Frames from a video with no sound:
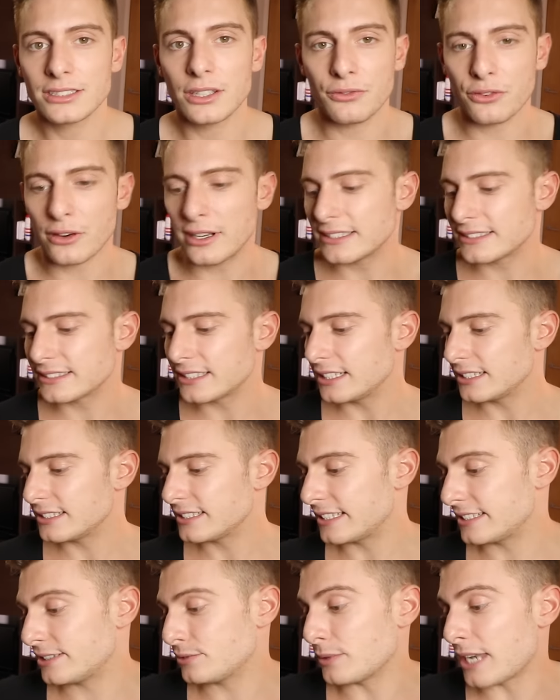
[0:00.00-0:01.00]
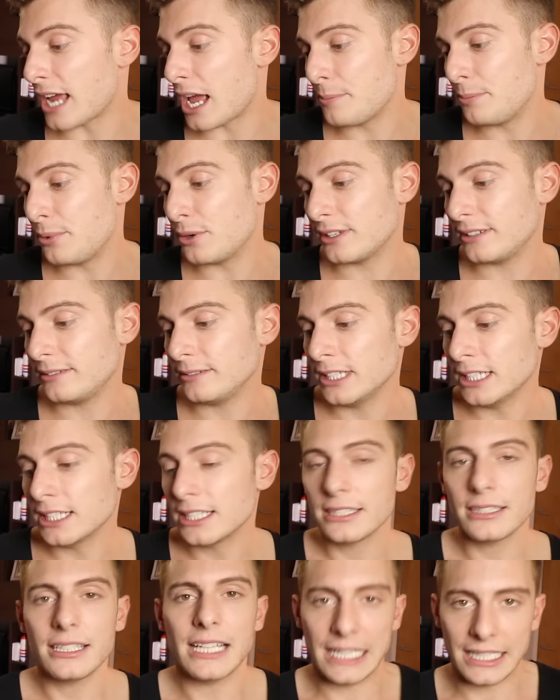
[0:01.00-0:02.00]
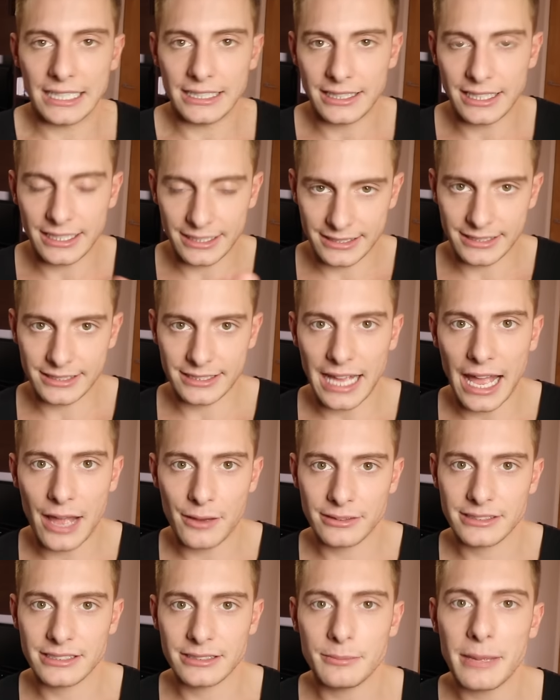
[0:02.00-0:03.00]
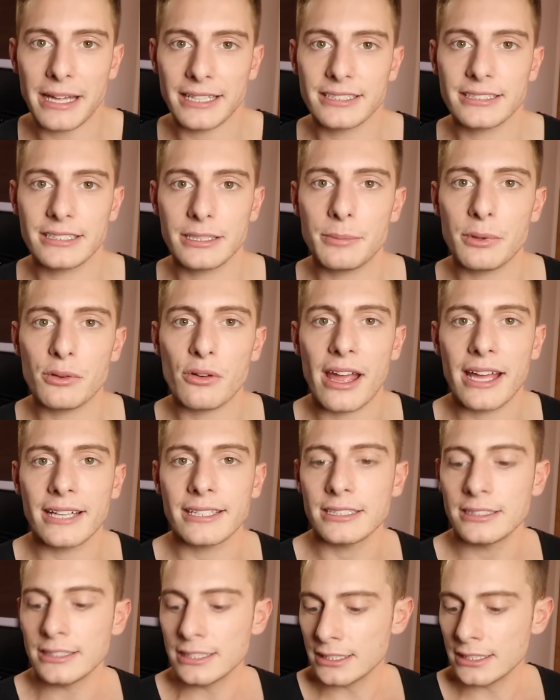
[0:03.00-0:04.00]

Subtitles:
So for instance, this is what I put, and this is how it's meant to be read.